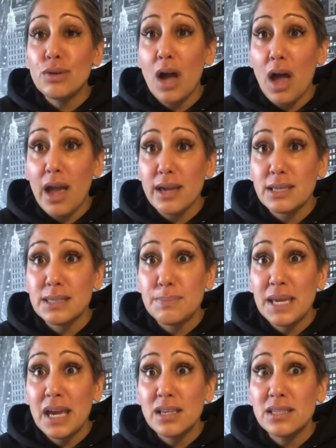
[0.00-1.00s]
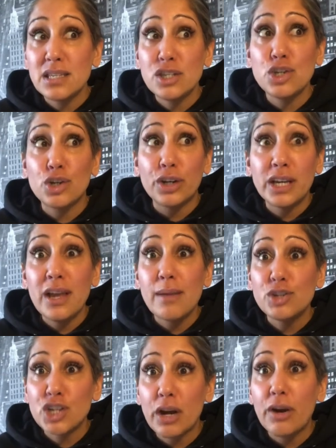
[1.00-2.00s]
guys because this journey I'm
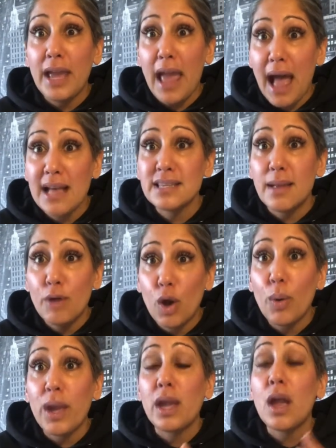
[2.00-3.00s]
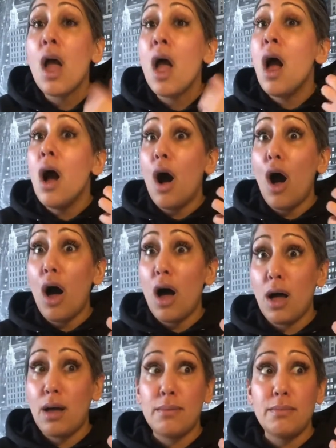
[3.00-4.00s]
sharing as I'm going,
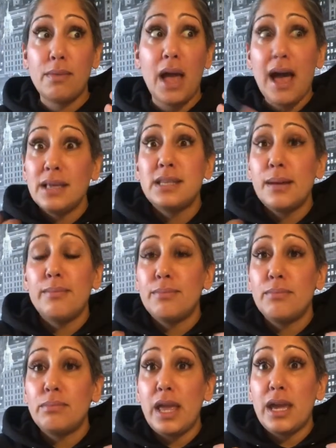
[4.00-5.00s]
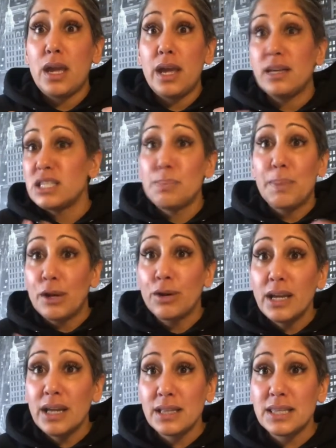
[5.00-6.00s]
um, as I'm like
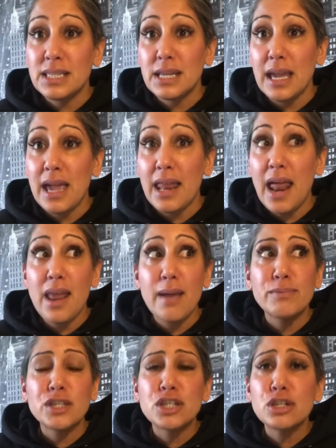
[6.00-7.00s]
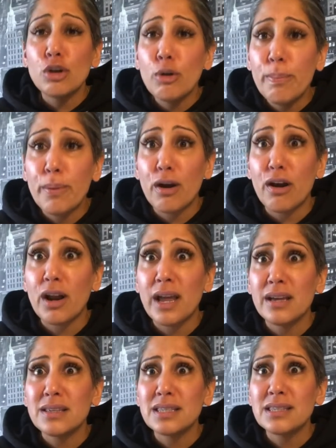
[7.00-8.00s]
experiencing it and I'm super
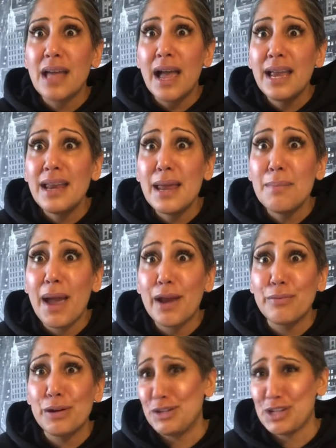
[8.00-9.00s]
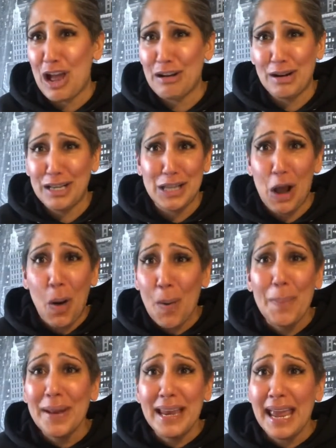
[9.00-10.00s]
excited. My root chakra is
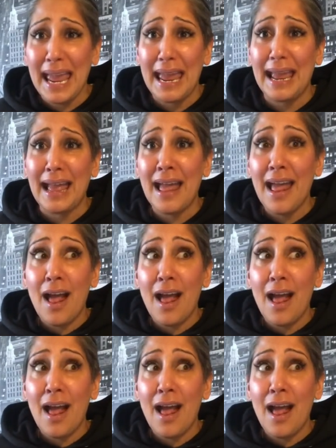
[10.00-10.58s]
opening.